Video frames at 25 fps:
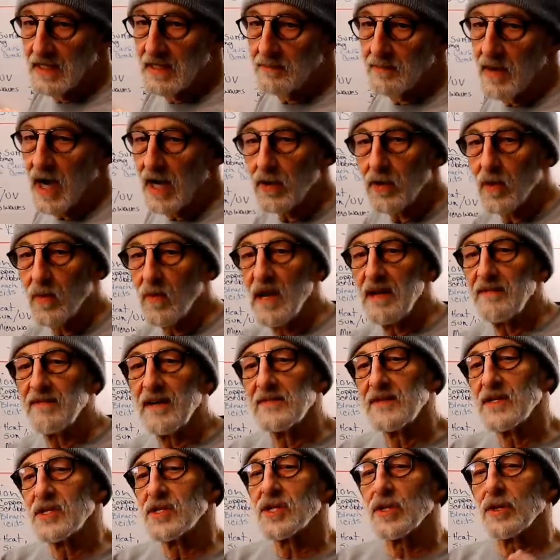Microwave
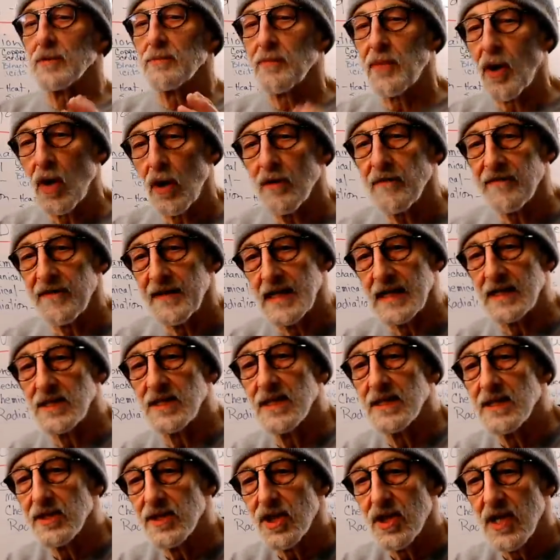ovens are perfect
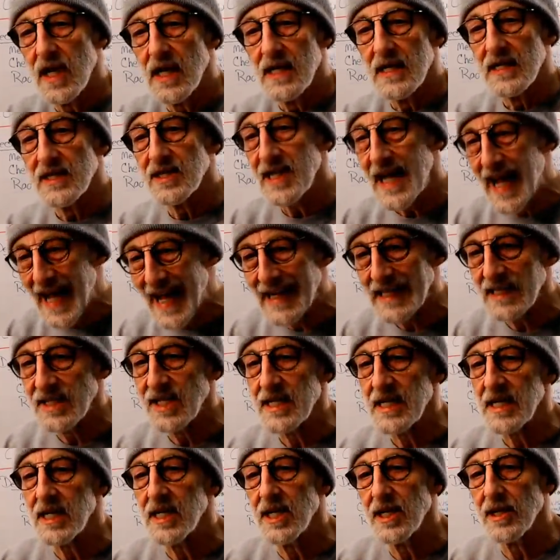
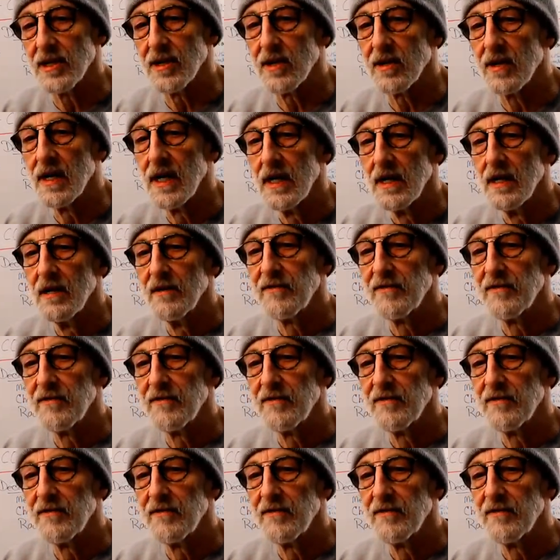tactic here